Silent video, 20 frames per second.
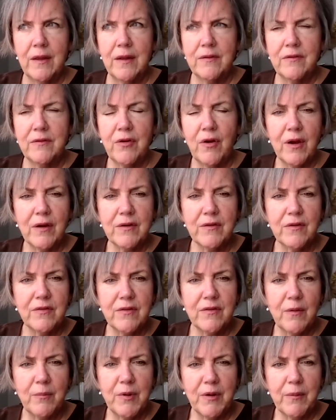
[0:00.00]
talk to
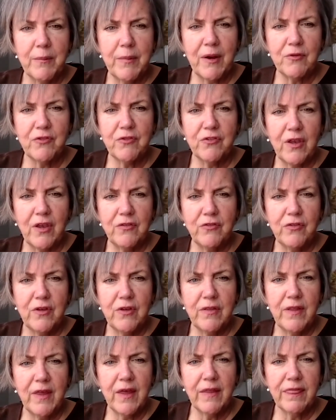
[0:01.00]
someone about
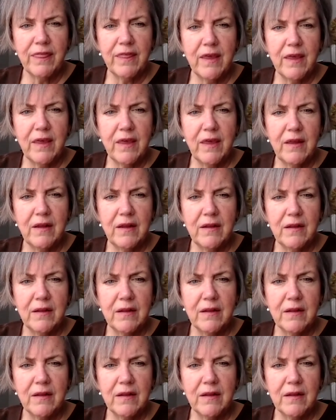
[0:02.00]
changing that thinking?